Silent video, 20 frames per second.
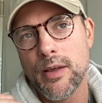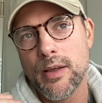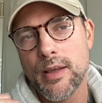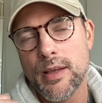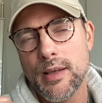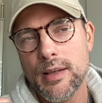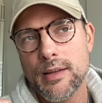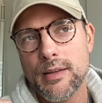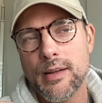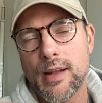
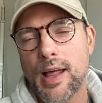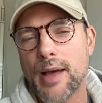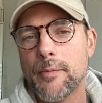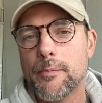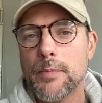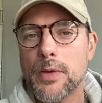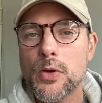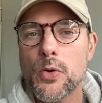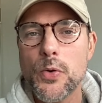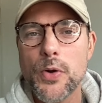in like
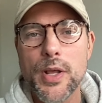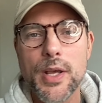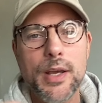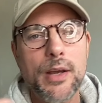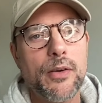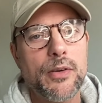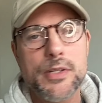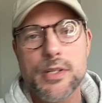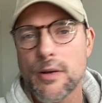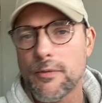beauty
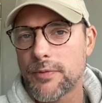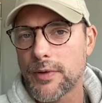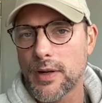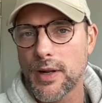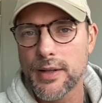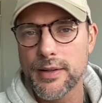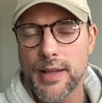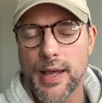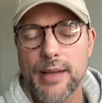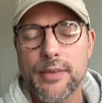or something
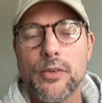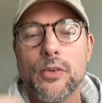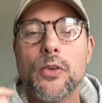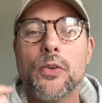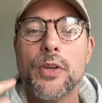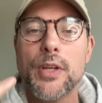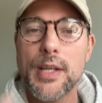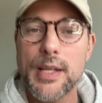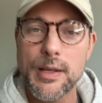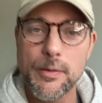like that, you
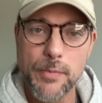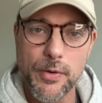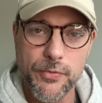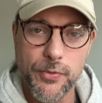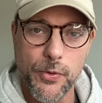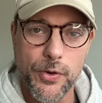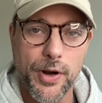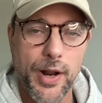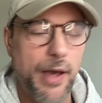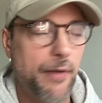need
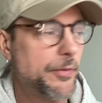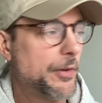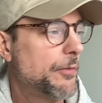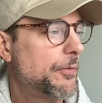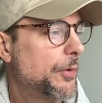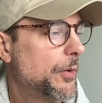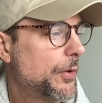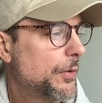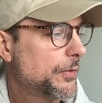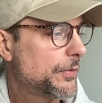before and after
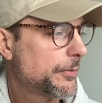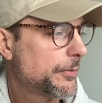photos.